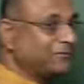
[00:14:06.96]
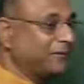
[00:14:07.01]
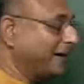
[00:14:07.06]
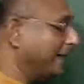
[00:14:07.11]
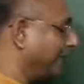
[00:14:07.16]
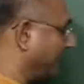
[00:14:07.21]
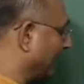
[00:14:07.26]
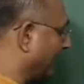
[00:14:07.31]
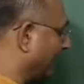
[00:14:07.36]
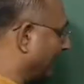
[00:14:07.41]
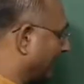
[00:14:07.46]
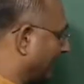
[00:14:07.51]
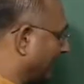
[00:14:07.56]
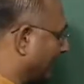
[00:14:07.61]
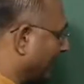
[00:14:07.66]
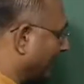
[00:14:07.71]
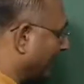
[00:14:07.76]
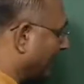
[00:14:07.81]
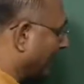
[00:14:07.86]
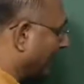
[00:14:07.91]
in finding
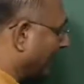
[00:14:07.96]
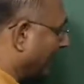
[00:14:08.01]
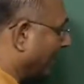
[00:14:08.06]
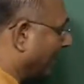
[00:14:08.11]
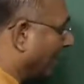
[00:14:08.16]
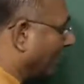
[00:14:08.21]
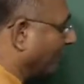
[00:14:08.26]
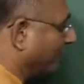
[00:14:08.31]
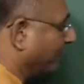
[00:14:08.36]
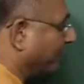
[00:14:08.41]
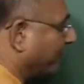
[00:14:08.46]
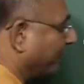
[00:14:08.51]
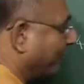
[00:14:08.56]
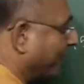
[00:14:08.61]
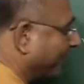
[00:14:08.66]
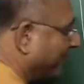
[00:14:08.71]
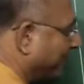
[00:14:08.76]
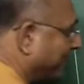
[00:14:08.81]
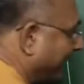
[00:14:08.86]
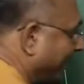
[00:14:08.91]
out how
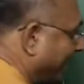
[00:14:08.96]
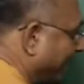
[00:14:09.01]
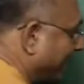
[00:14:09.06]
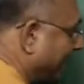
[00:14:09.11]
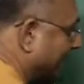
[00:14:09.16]
far away